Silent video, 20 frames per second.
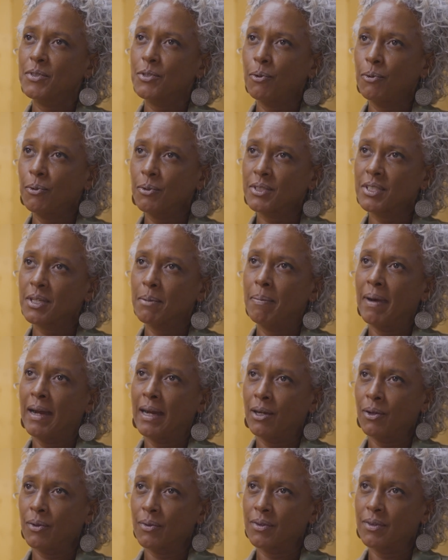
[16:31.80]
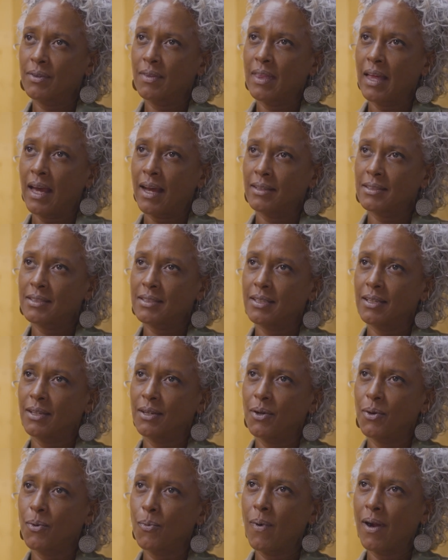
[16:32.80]
talked about that
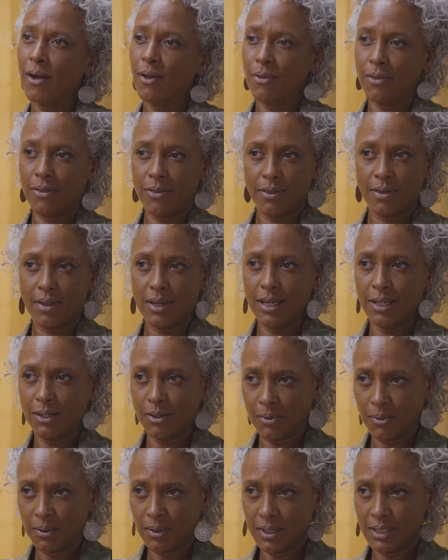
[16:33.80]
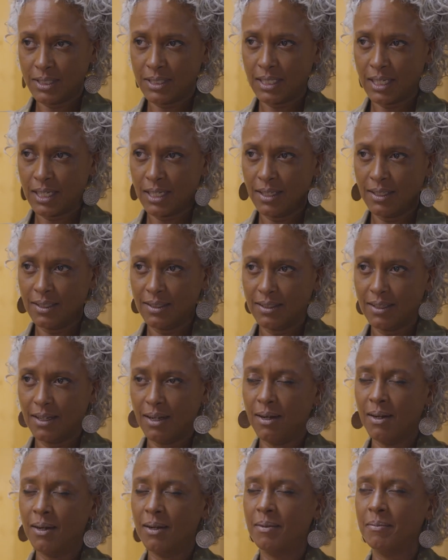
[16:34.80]
wealth inequality
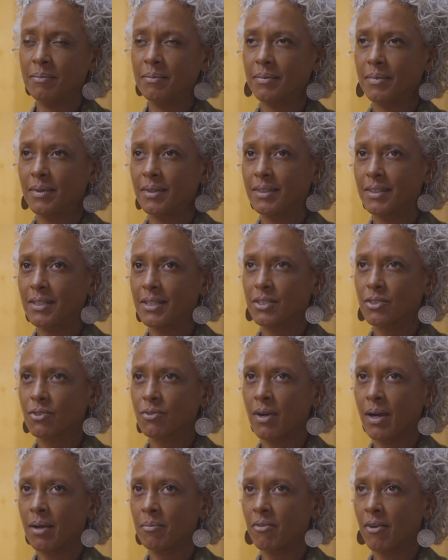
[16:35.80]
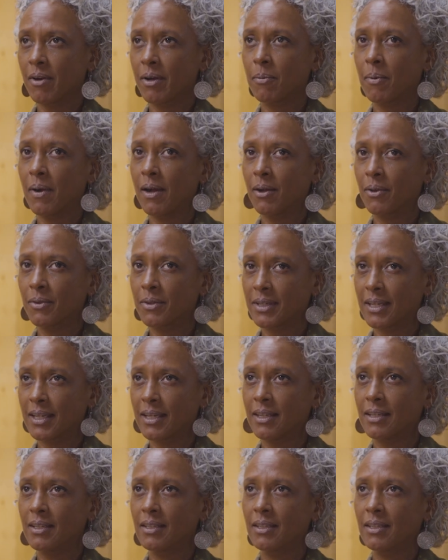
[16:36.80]
and described very well the